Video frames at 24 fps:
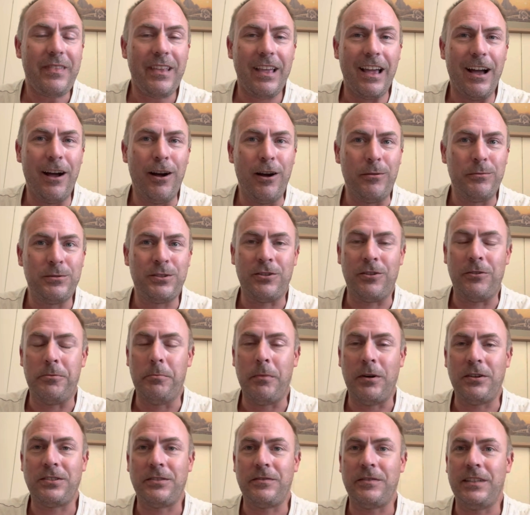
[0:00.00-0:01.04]
Oh, I'm sure
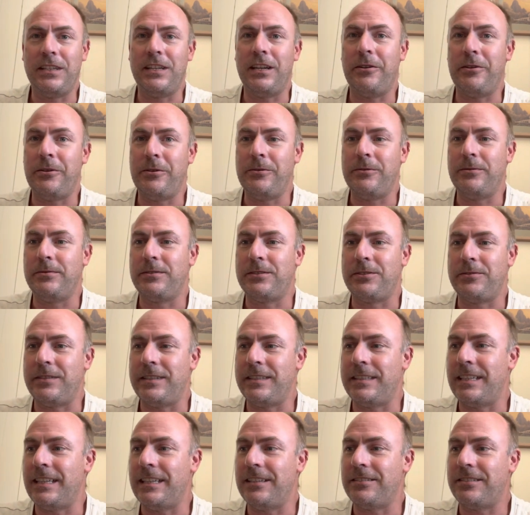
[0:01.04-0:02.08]
most of you know who
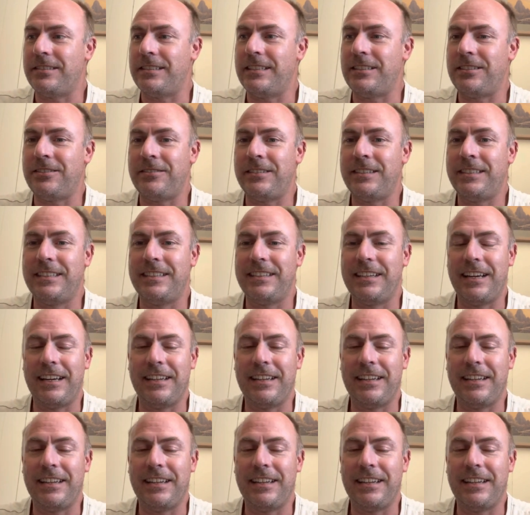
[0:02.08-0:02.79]
Teresa Little Stitcher is.